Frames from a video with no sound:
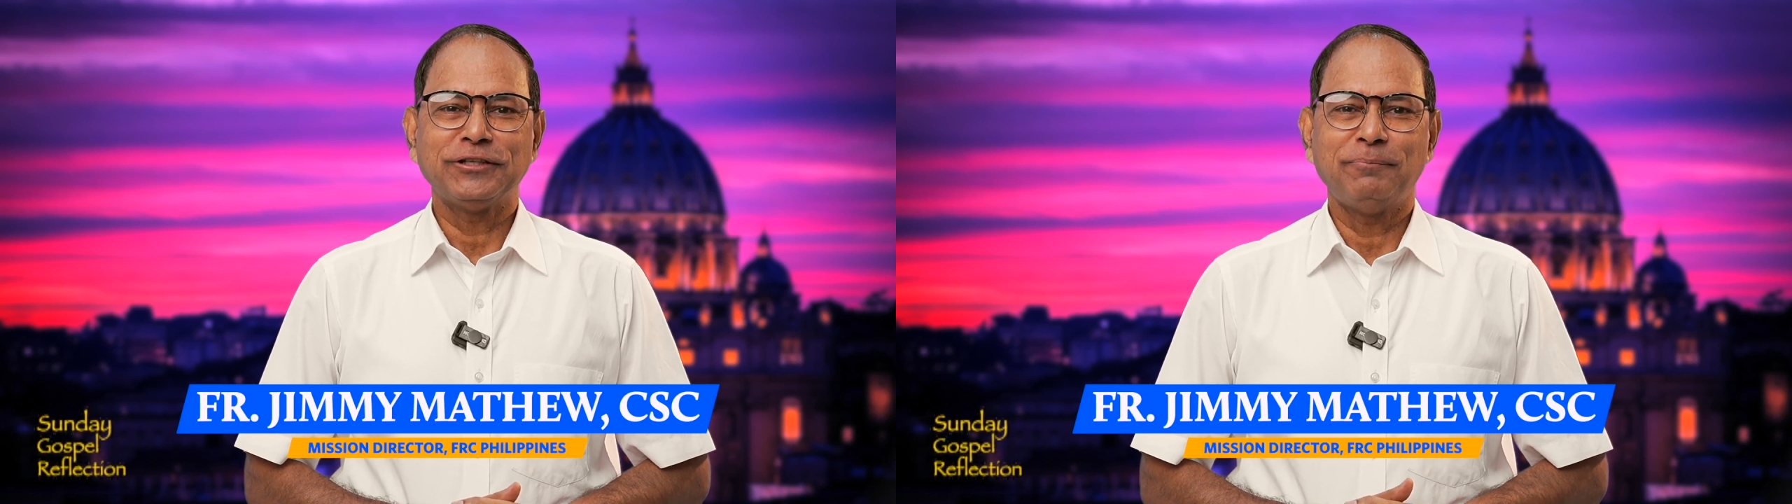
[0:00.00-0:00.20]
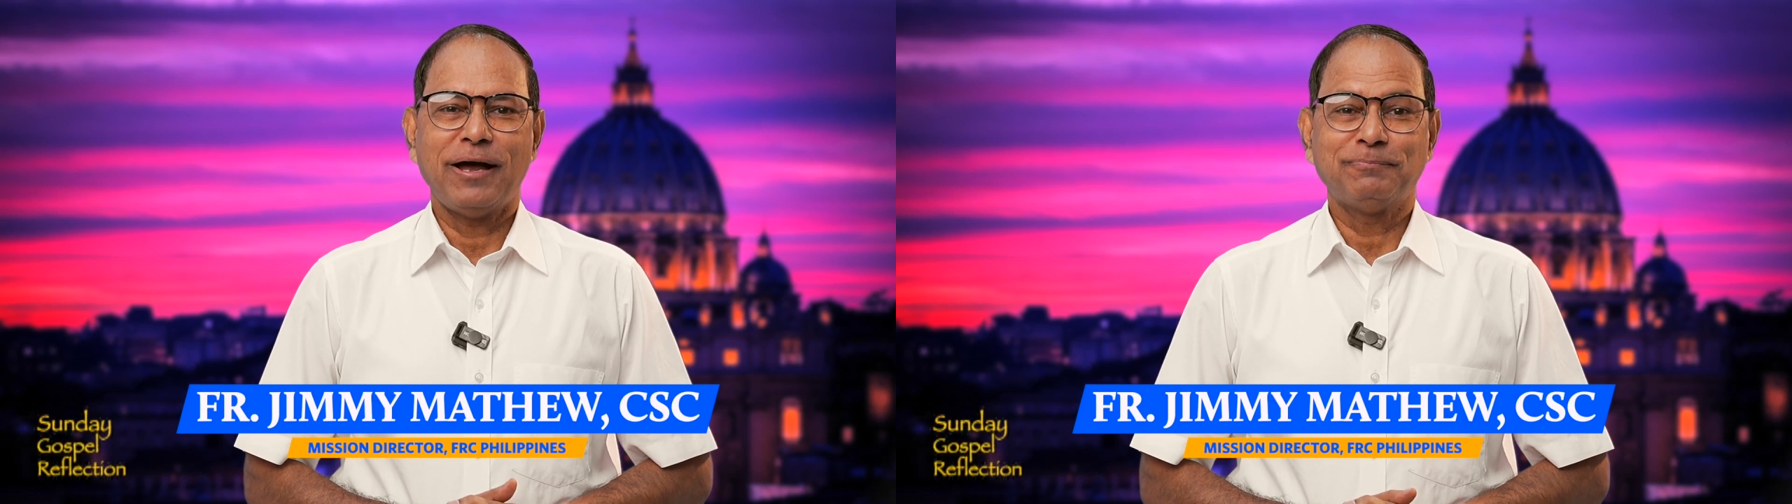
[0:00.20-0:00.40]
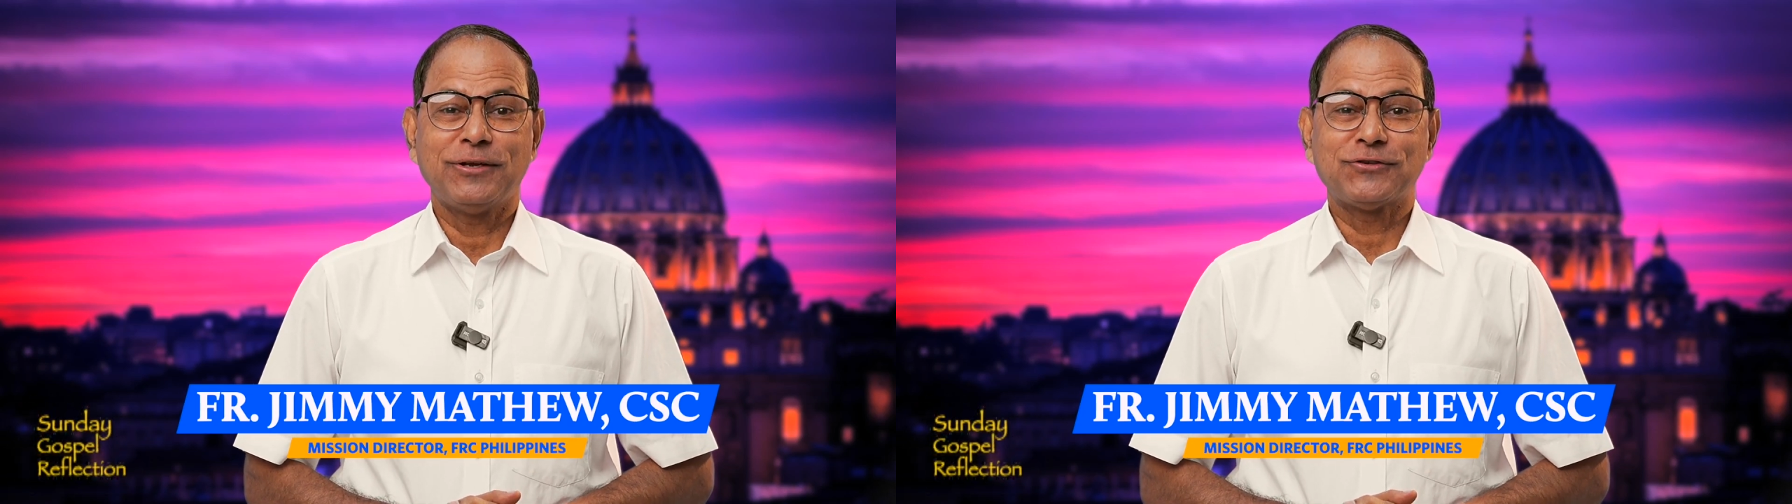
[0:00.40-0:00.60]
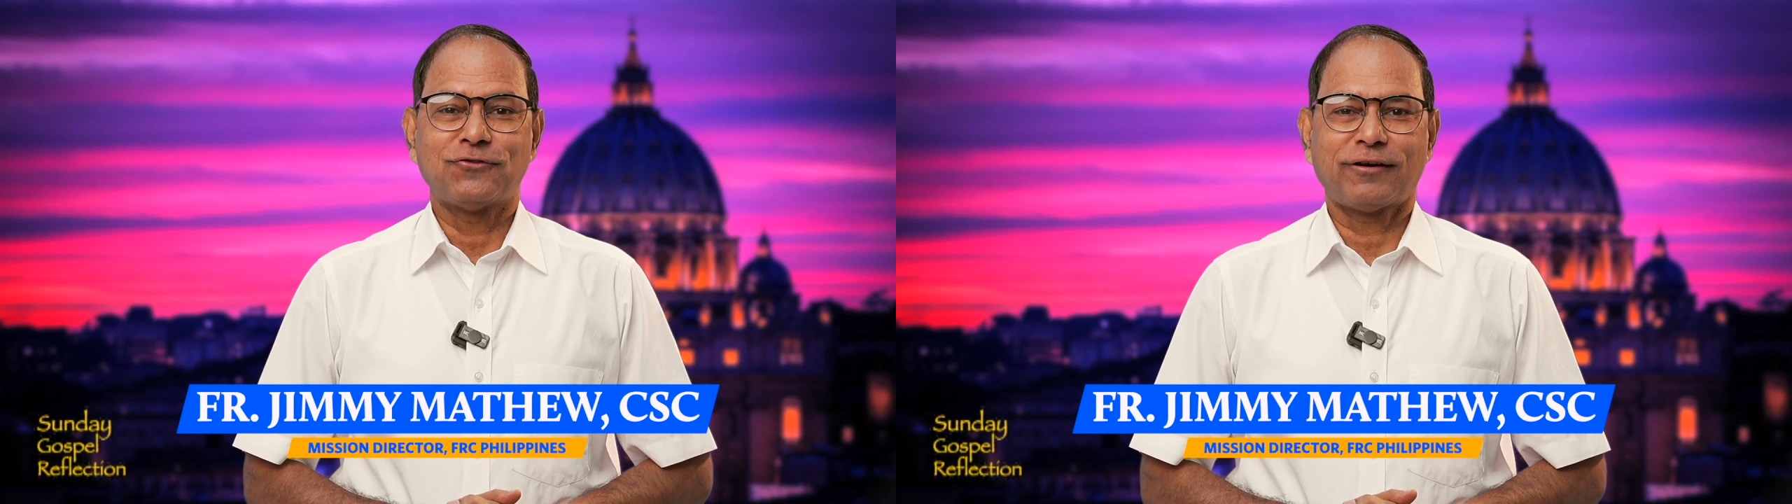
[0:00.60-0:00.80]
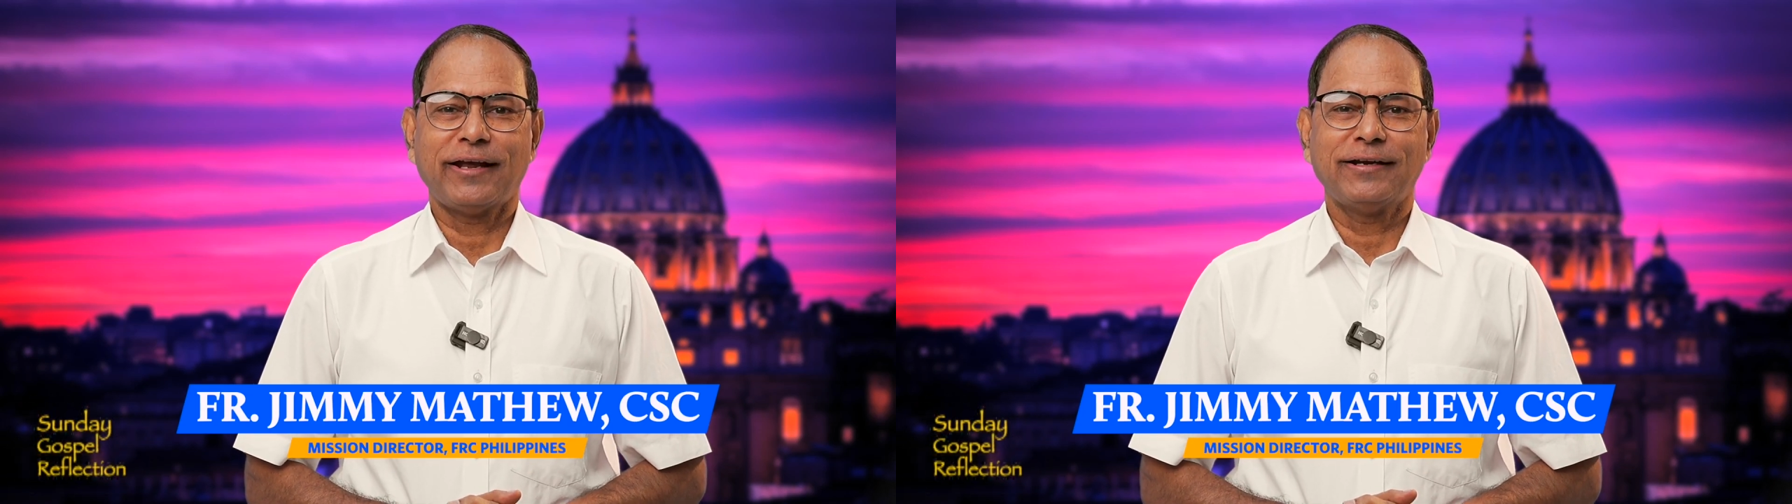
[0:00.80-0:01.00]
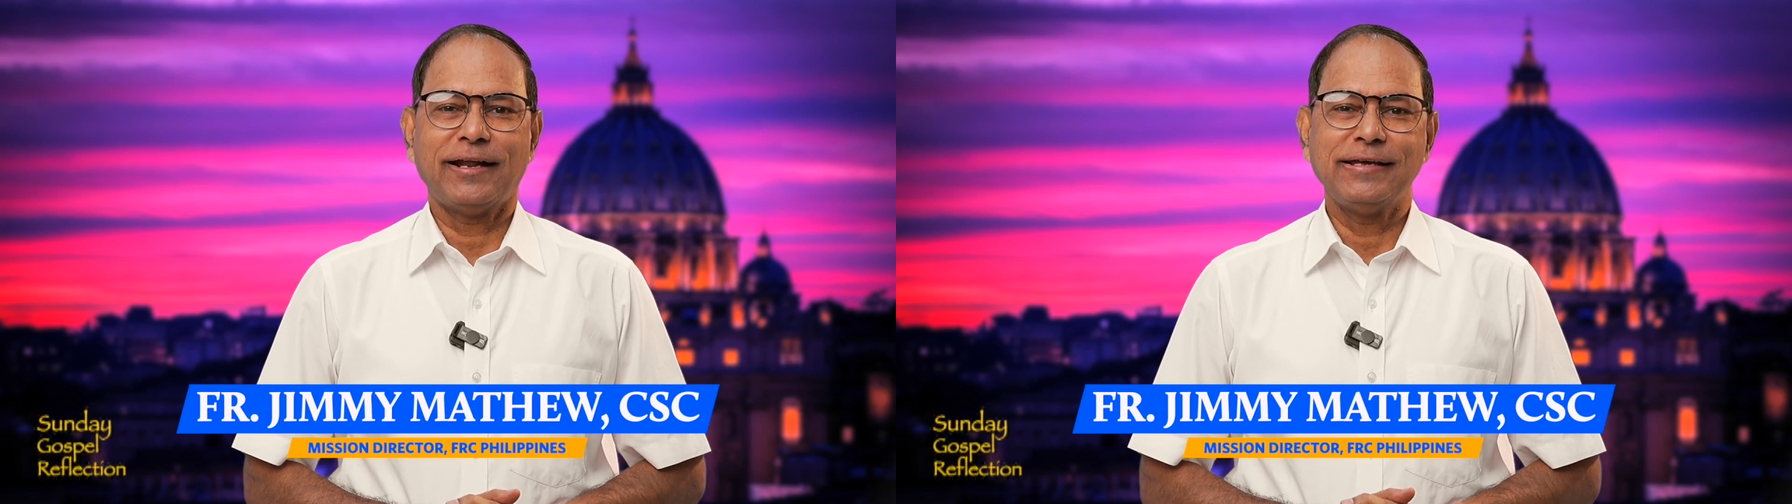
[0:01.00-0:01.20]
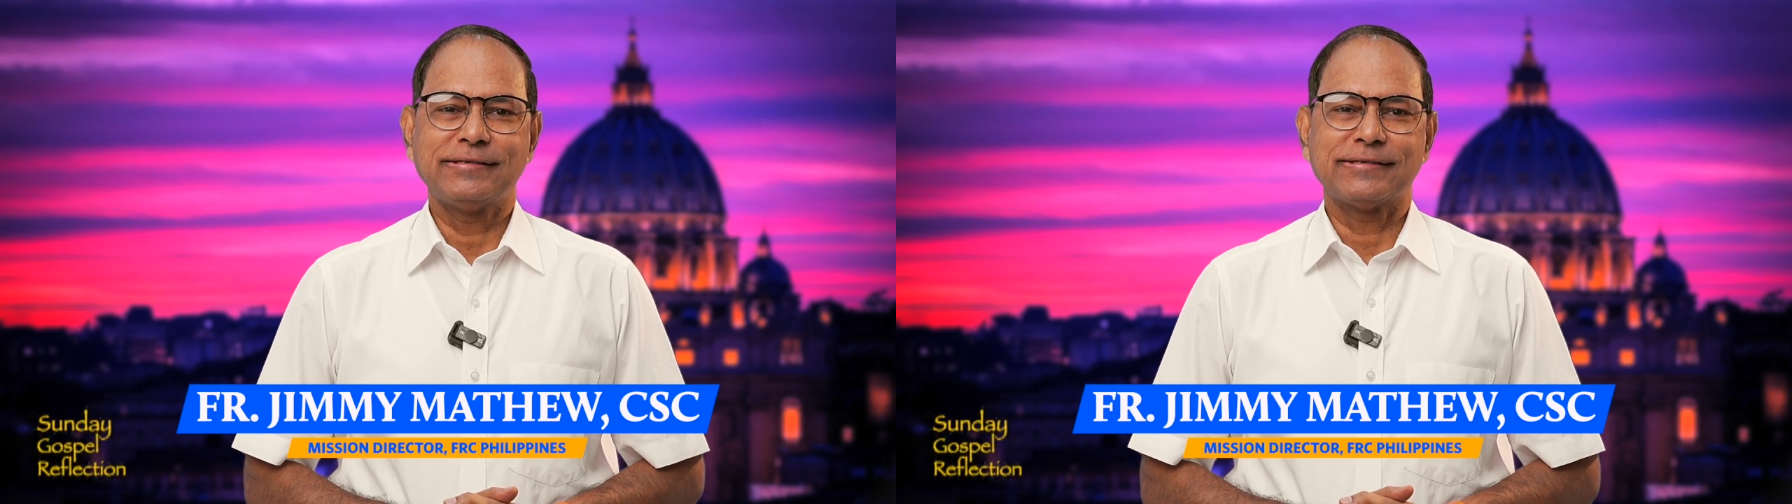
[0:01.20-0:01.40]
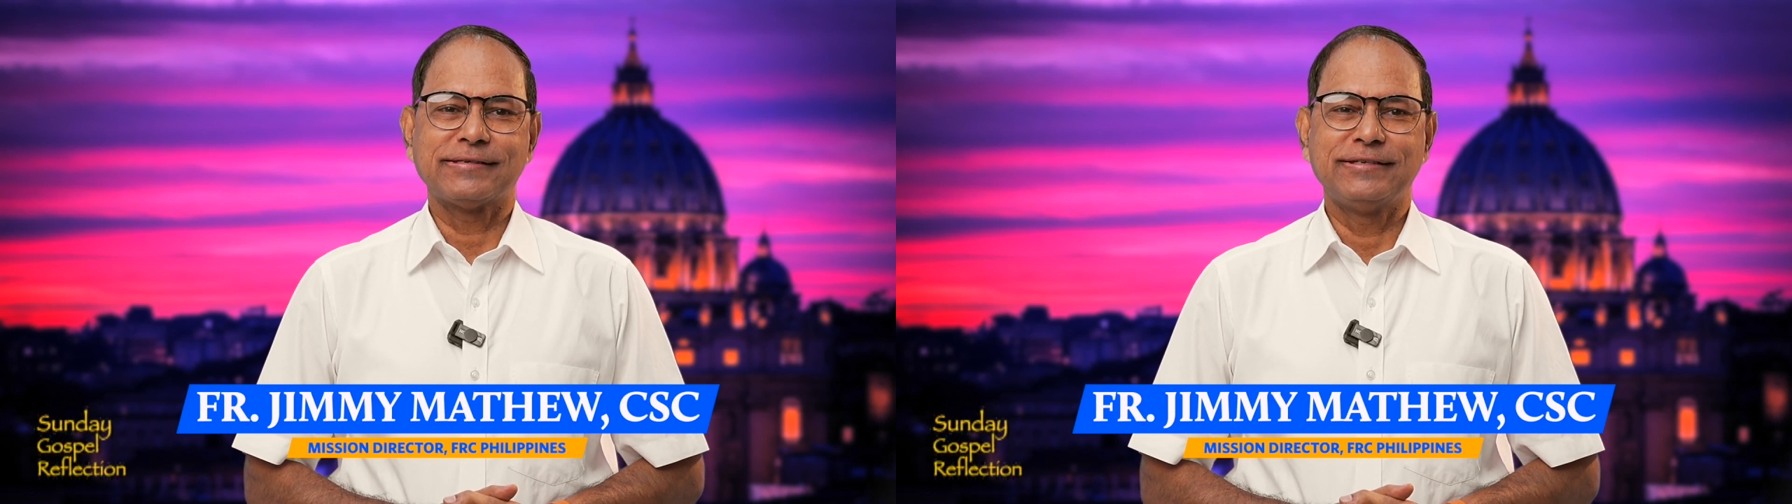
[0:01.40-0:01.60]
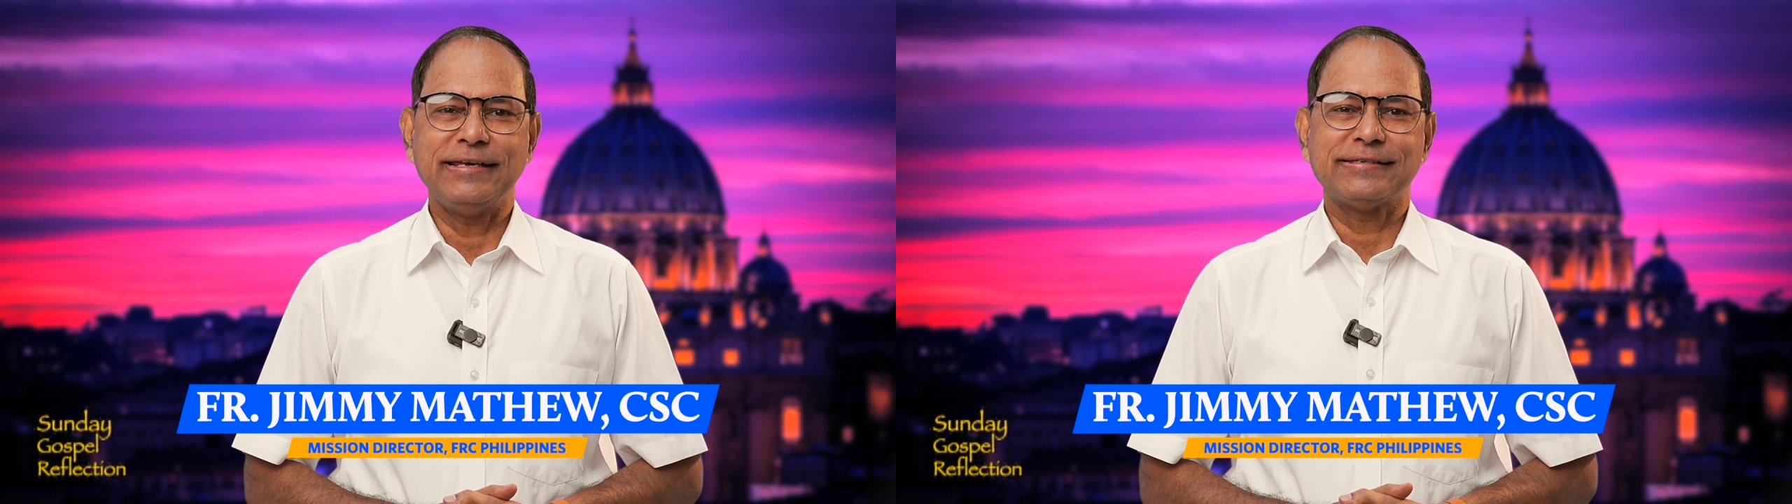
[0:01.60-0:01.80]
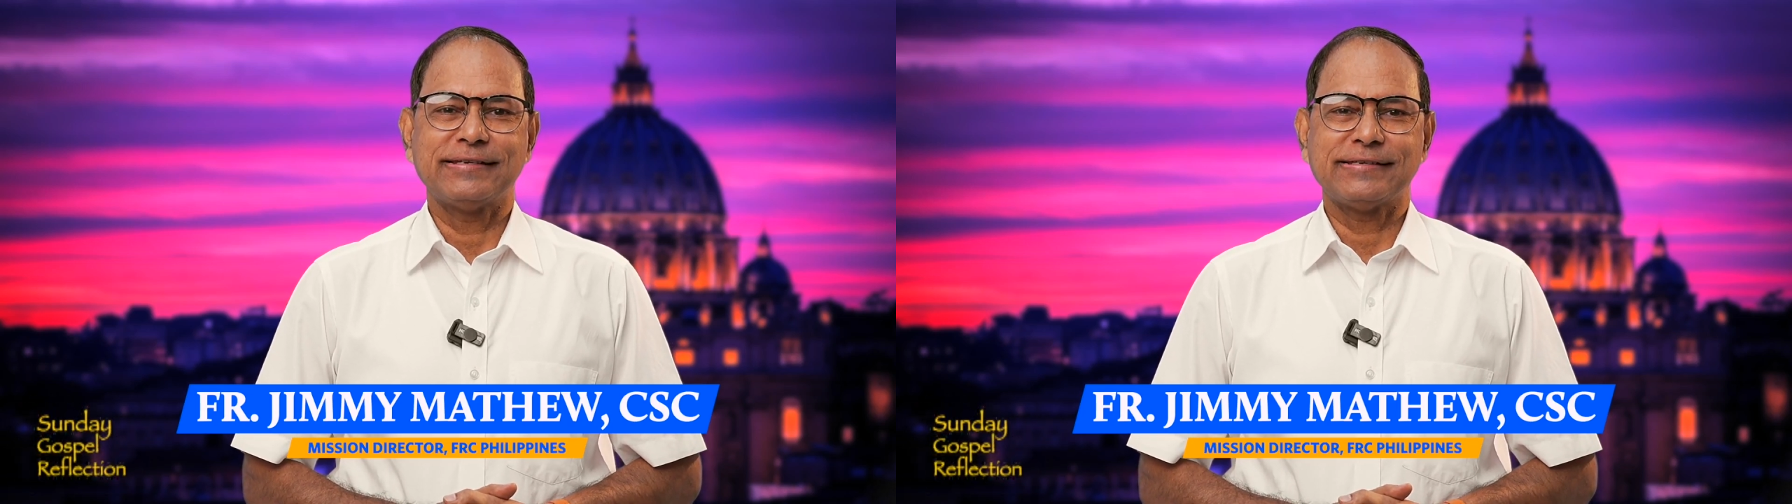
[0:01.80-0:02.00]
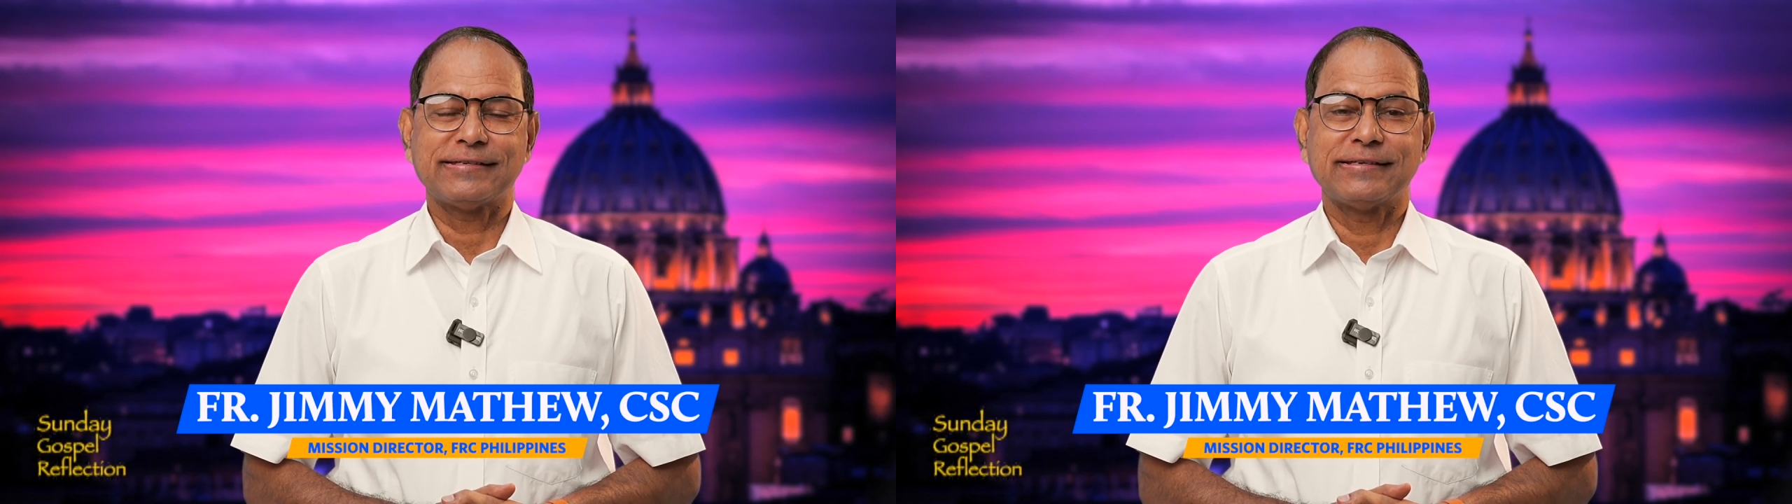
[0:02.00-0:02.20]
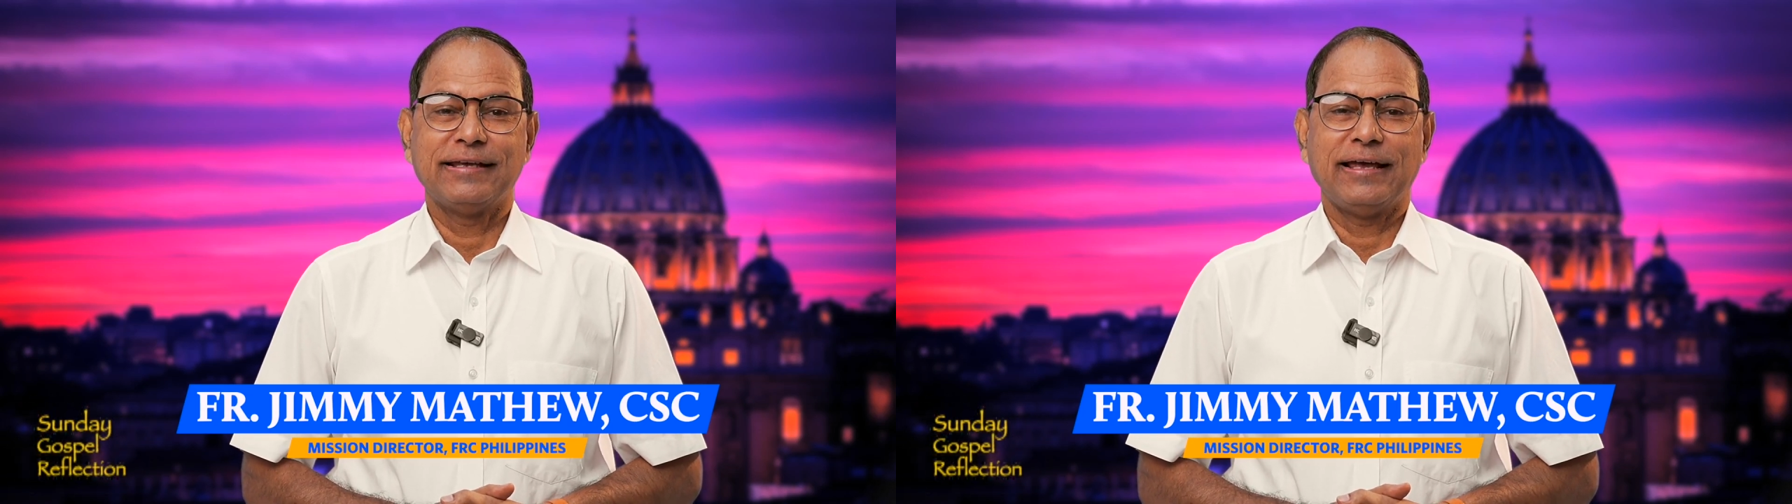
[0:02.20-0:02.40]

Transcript: the Baptist recognizes Jesus